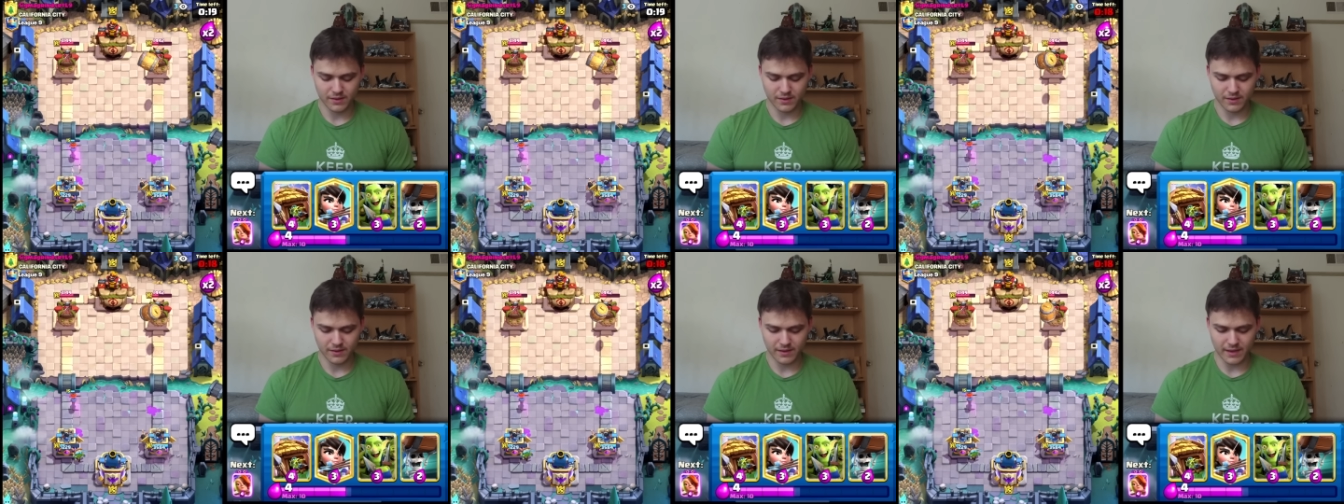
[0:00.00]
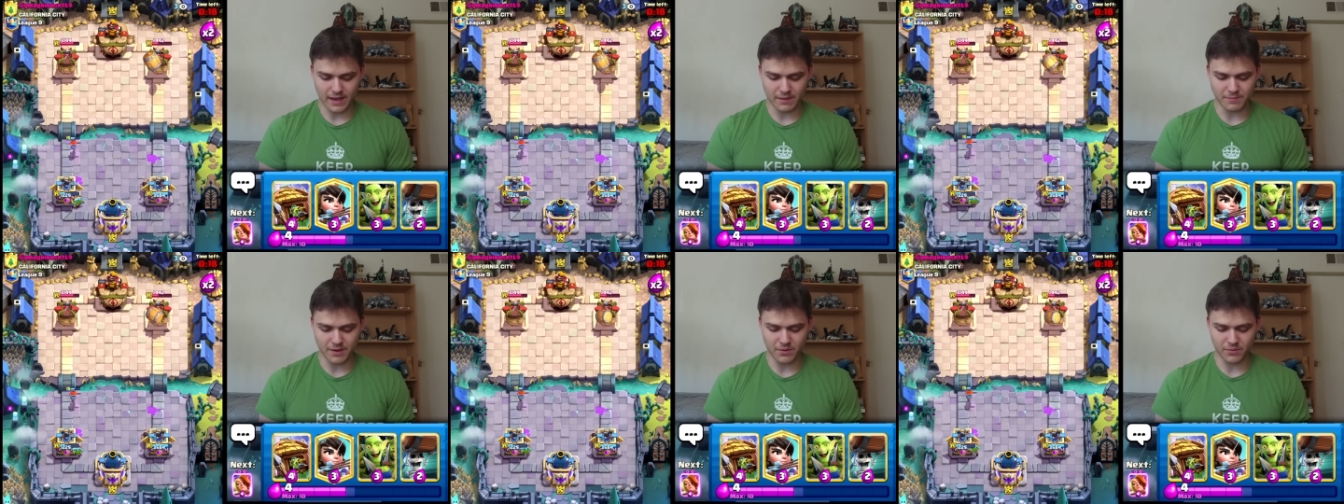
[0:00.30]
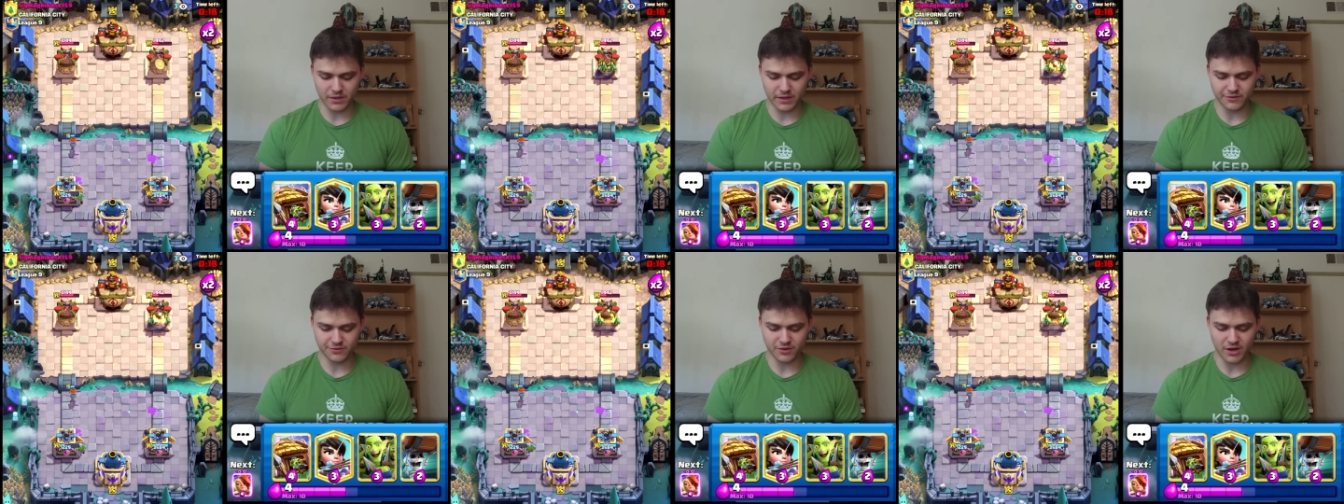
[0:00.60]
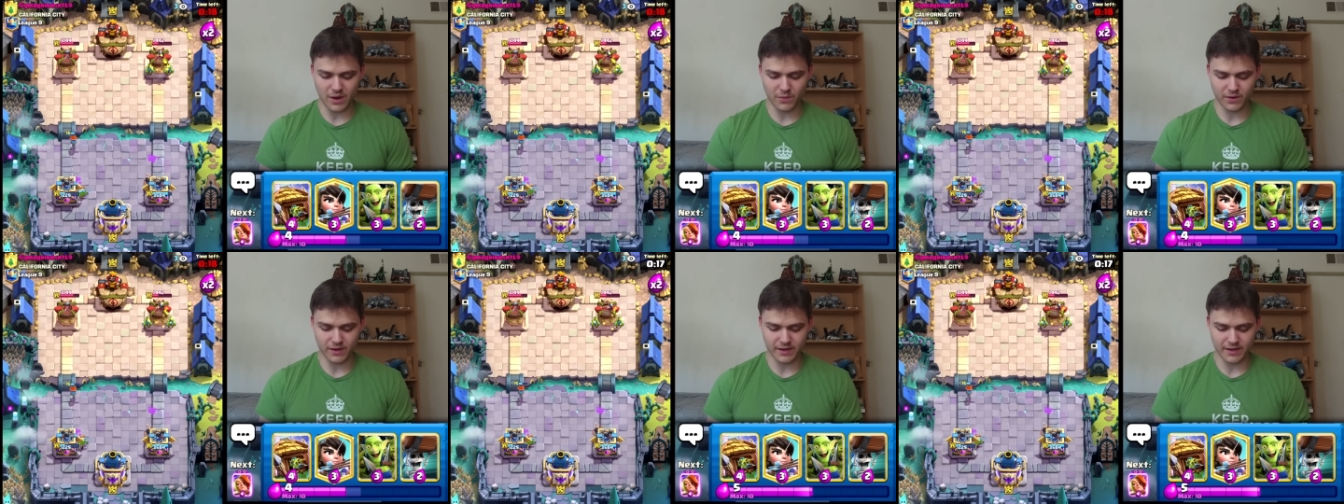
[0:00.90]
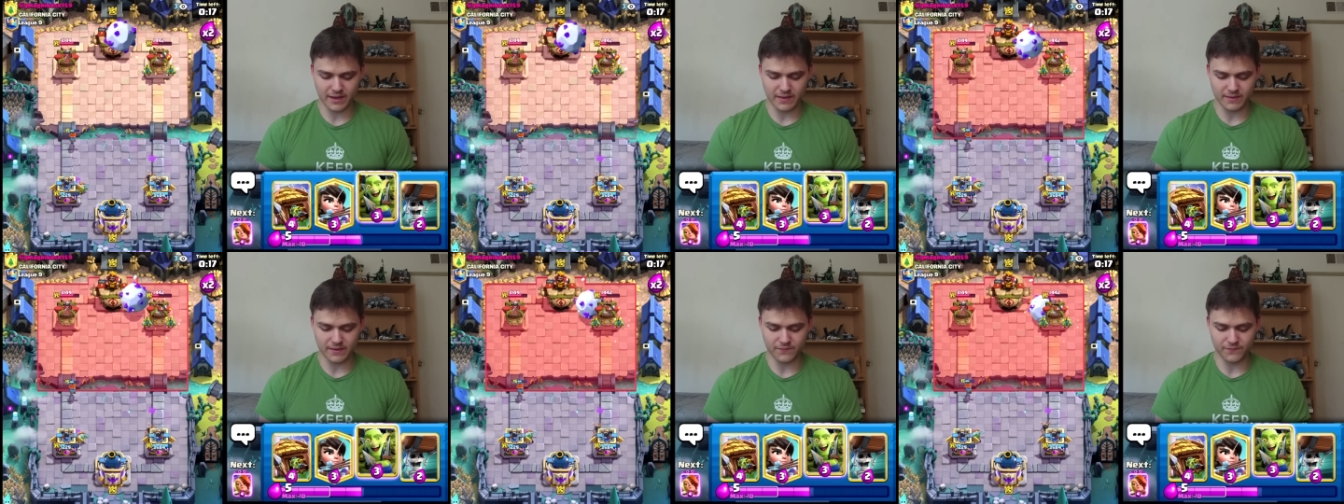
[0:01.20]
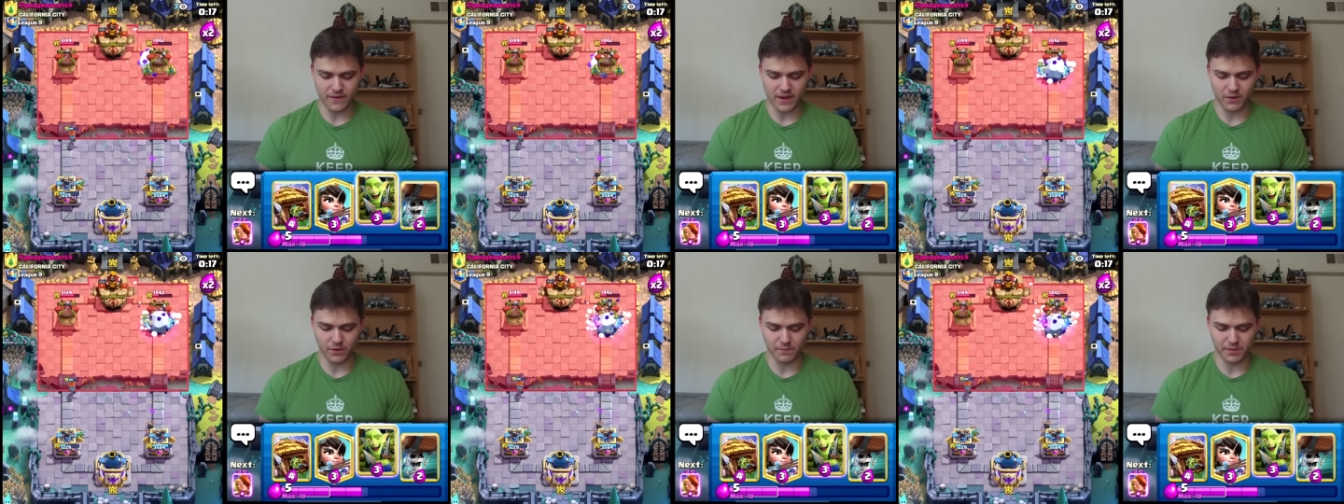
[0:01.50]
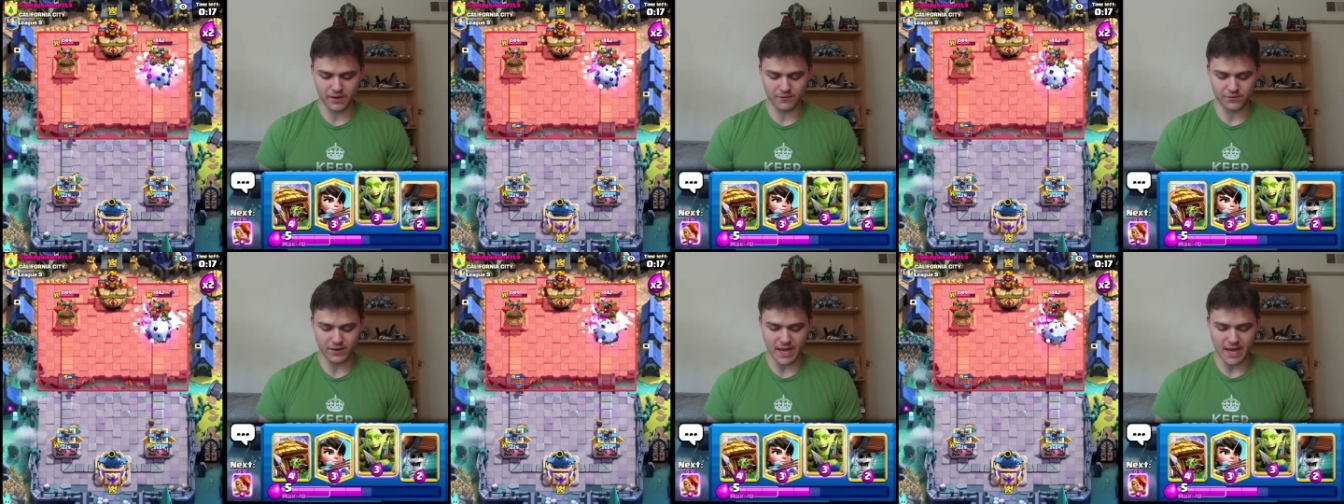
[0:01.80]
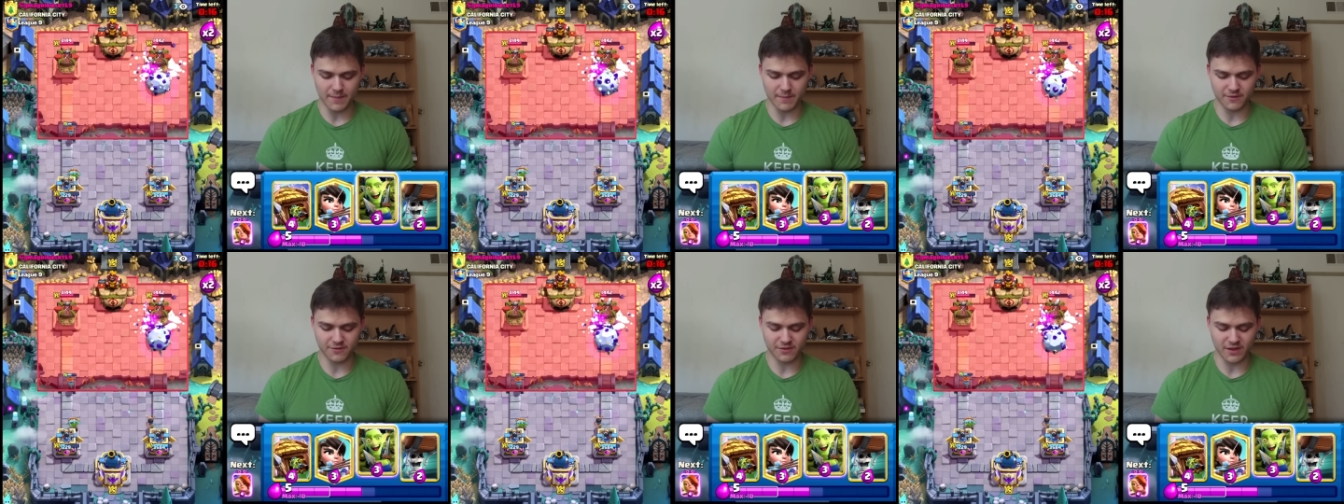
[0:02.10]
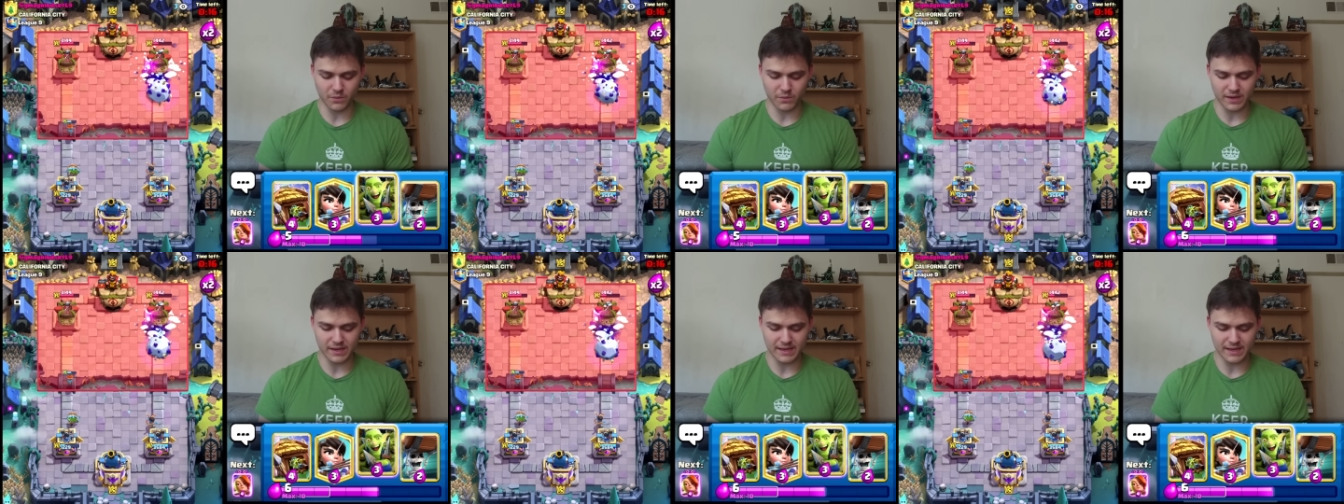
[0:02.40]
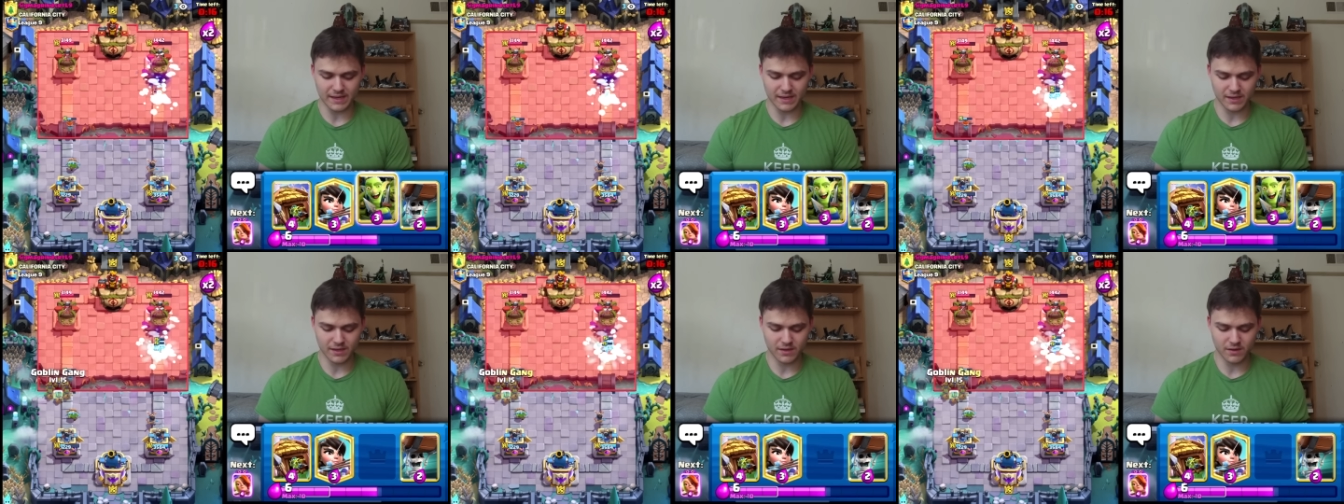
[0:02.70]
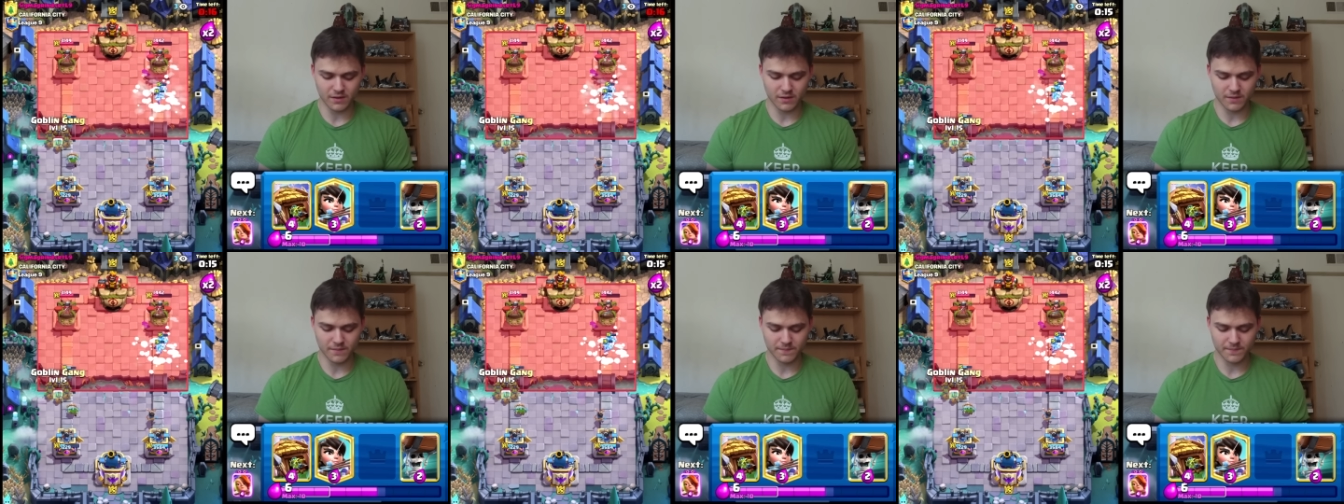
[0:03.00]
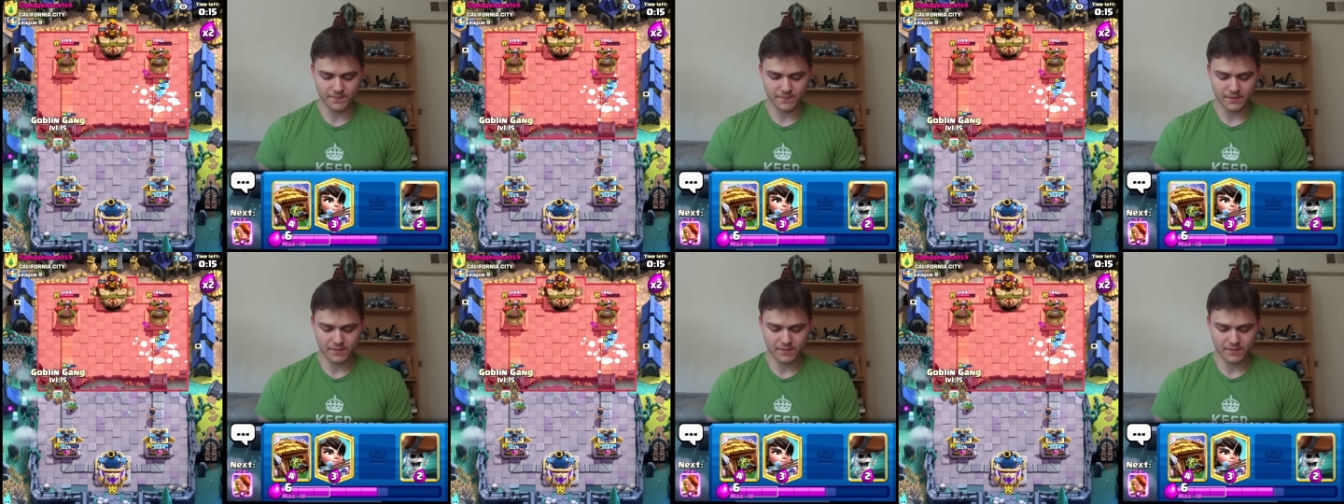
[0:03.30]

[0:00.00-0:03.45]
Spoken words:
Okay, I'm not really sure how we're going to get the final bit of damage that we need here.